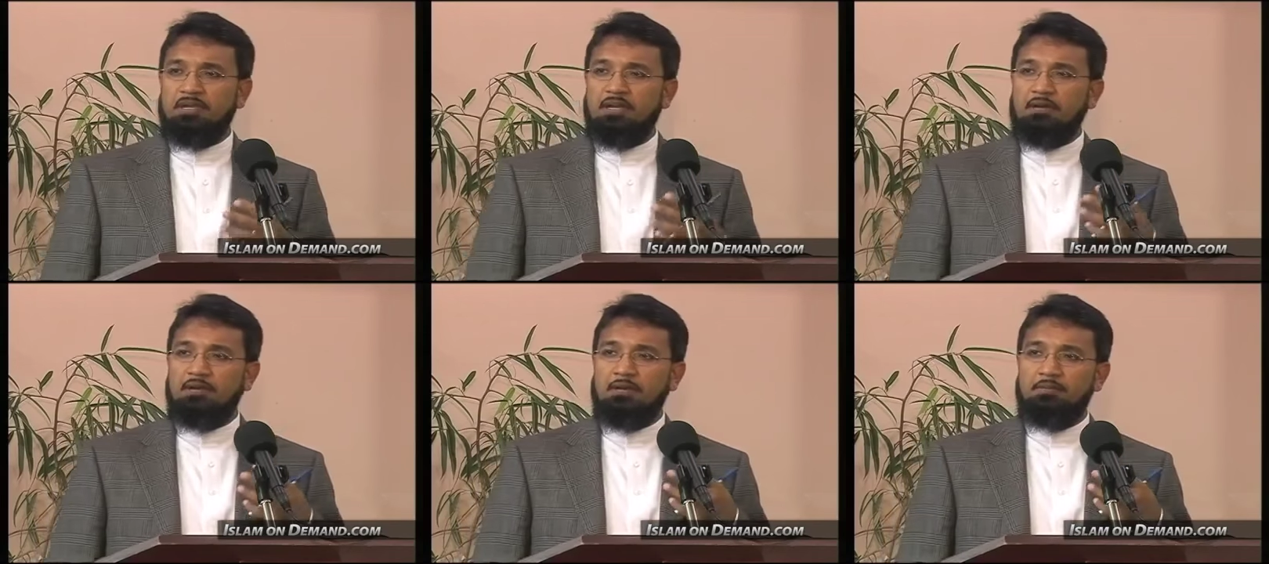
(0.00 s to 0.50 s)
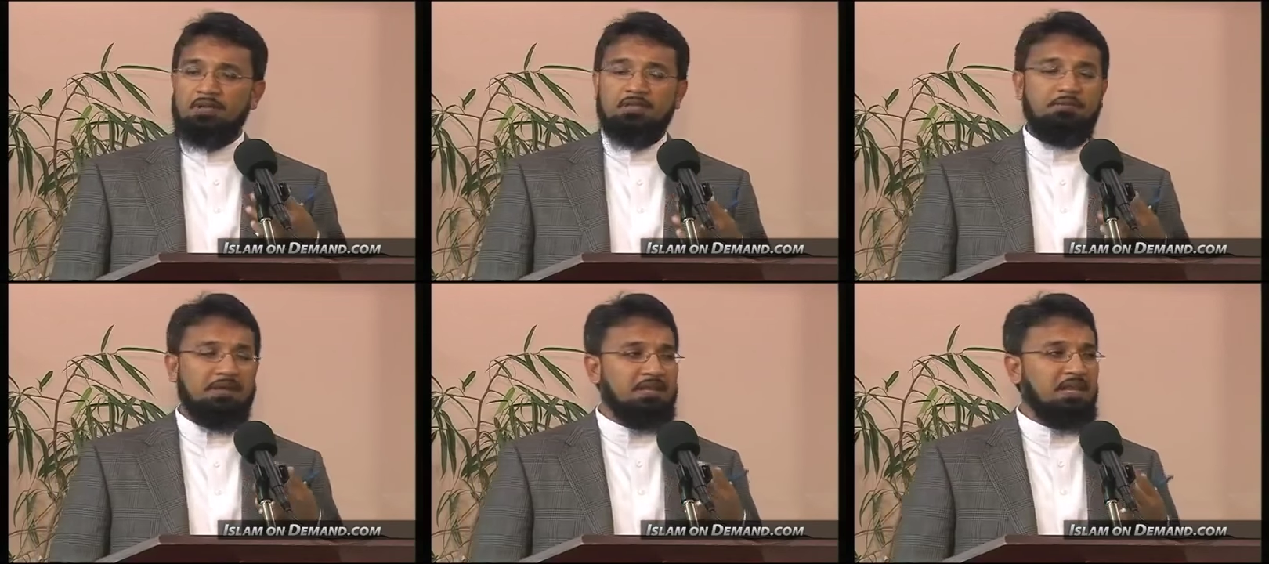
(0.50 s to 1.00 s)
a
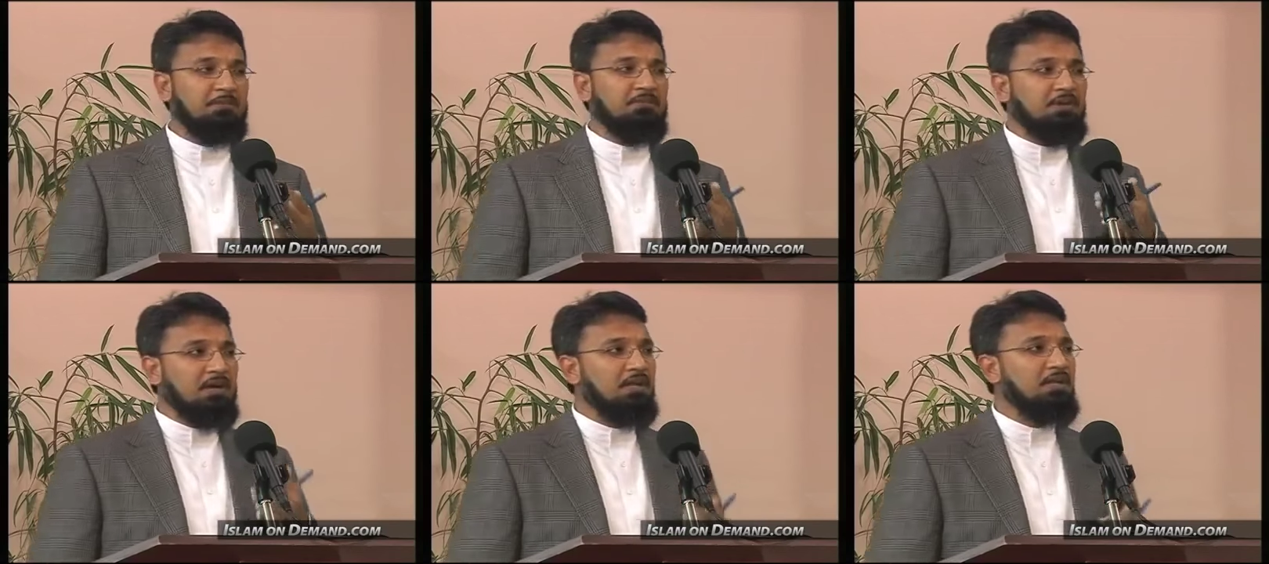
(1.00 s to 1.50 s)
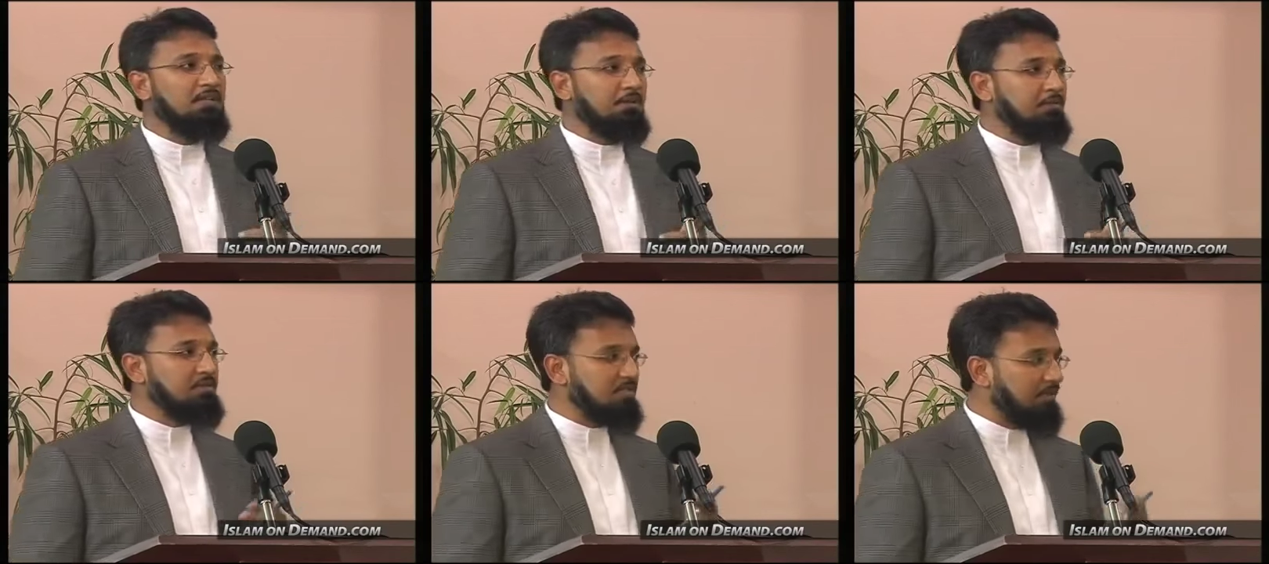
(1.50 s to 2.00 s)
brother by the name of Khalid
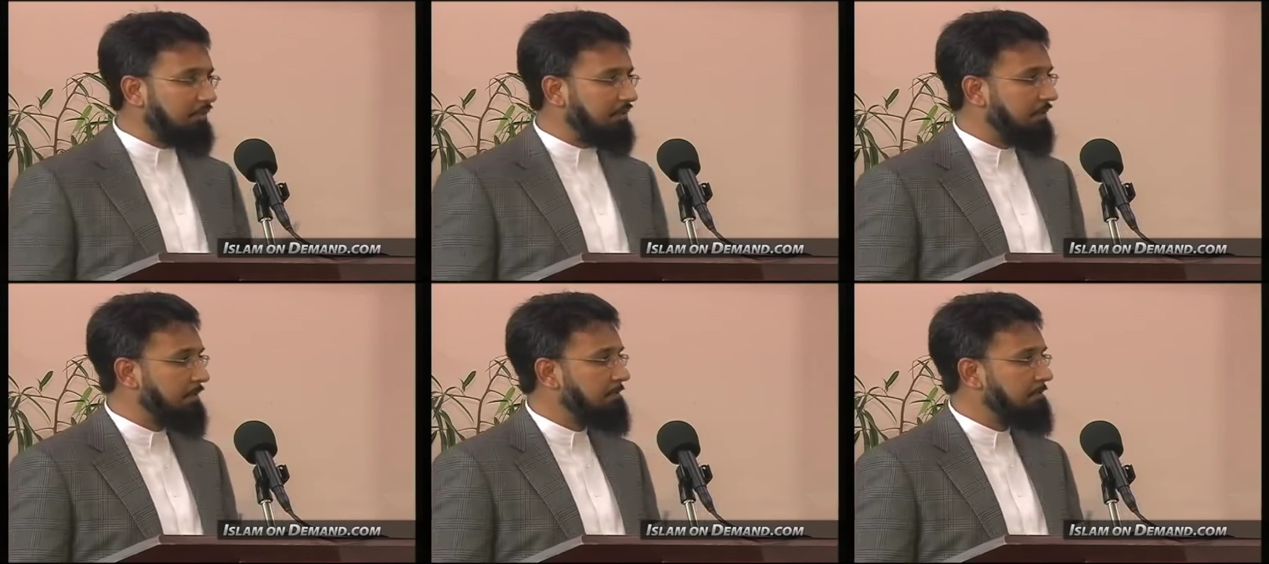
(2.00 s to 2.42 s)
Abdul Samad.